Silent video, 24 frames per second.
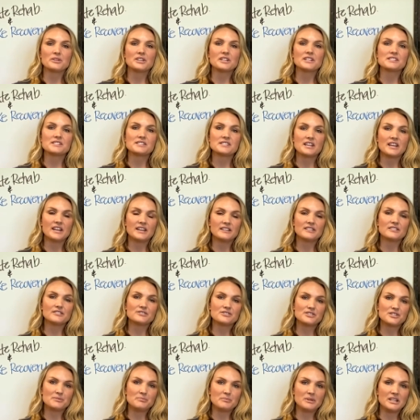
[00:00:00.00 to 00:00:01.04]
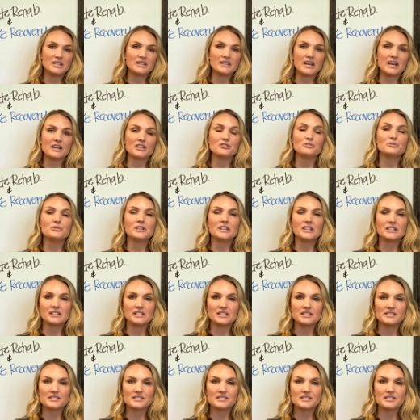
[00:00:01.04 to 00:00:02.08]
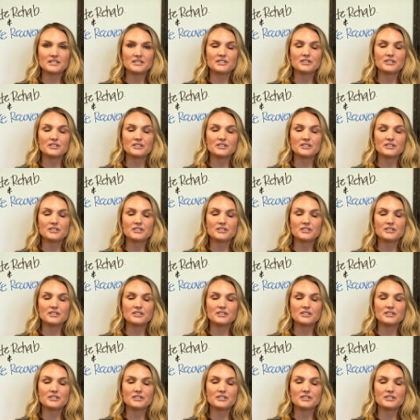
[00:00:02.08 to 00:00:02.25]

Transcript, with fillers: that is tailored to meet that uniqueness.